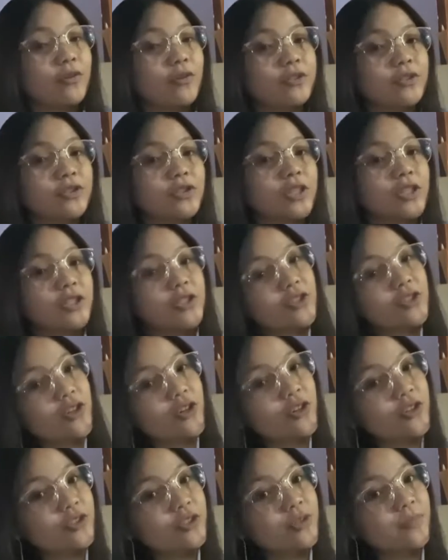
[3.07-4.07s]
I want to
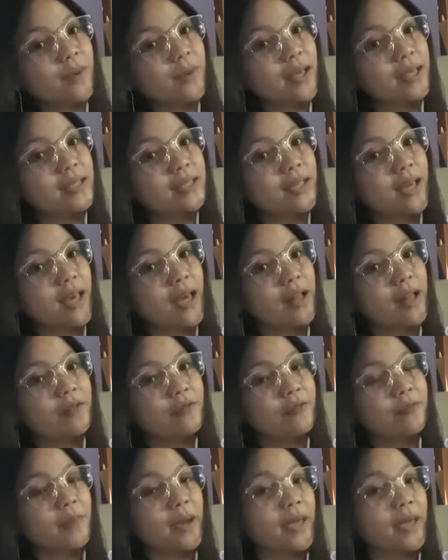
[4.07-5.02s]
introduce myself.